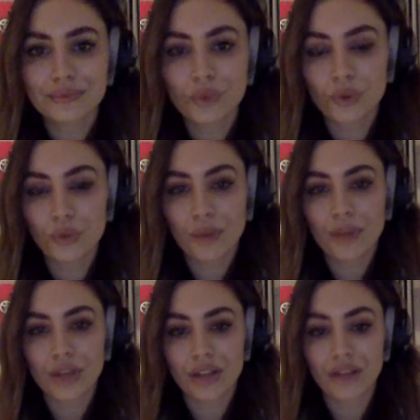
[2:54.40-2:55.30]
told them how
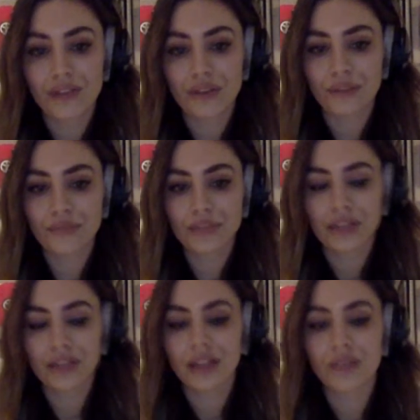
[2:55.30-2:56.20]
much I love them
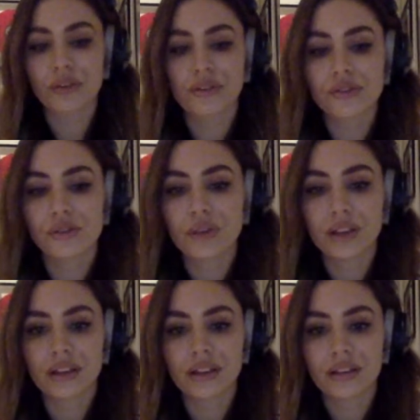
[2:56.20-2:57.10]
and, and what they're
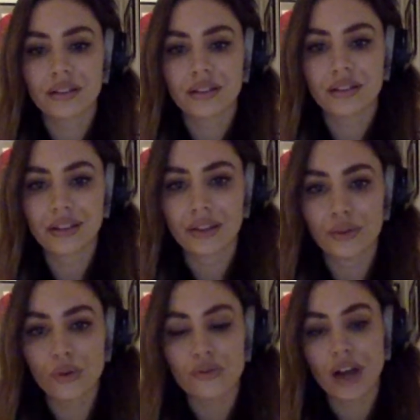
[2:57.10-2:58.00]
doing and, and
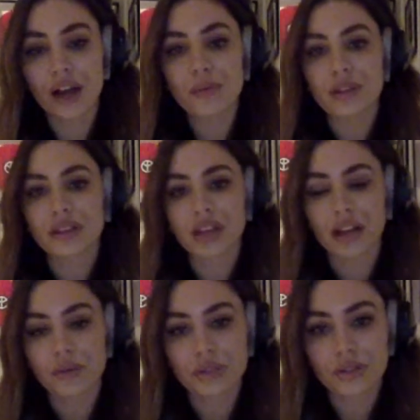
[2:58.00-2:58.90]
their whole vibe and that
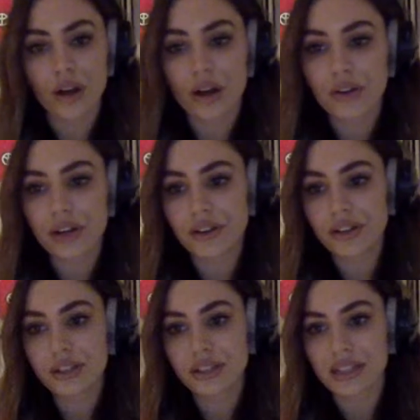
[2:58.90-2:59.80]
I was a songwriter
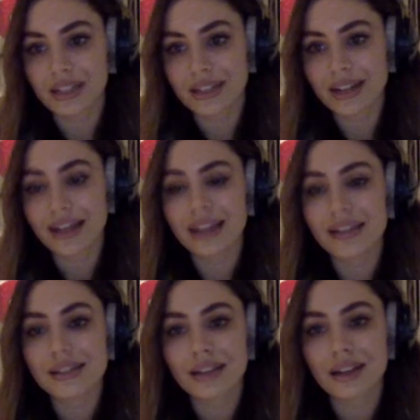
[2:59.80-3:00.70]
and a singer
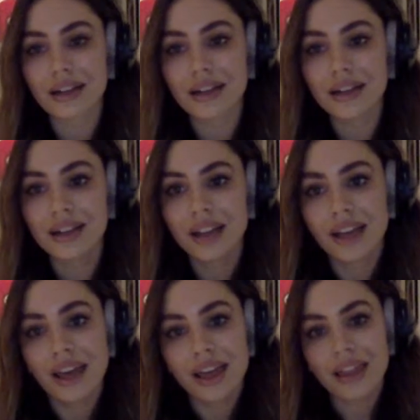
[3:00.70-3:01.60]
and uh,
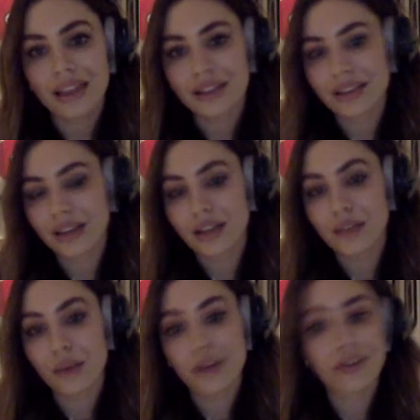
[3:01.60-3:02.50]
they said,
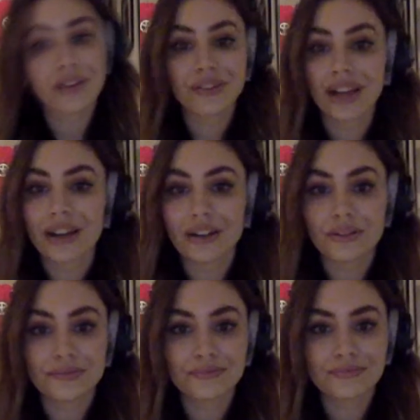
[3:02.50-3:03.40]
why don't I fly
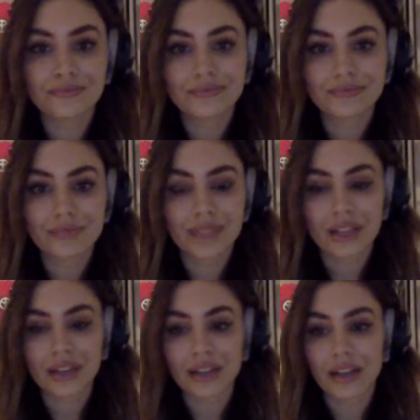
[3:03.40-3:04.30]
out
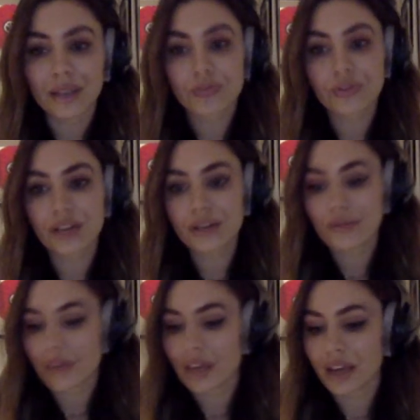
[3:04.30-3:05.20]
to
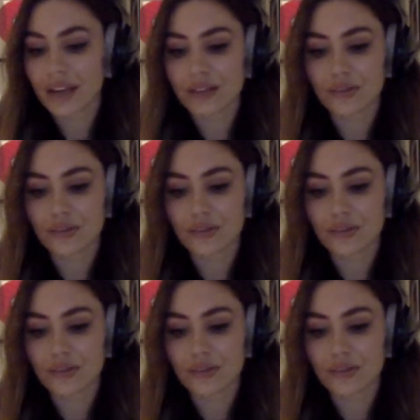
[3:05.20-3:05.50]
Amsterdam and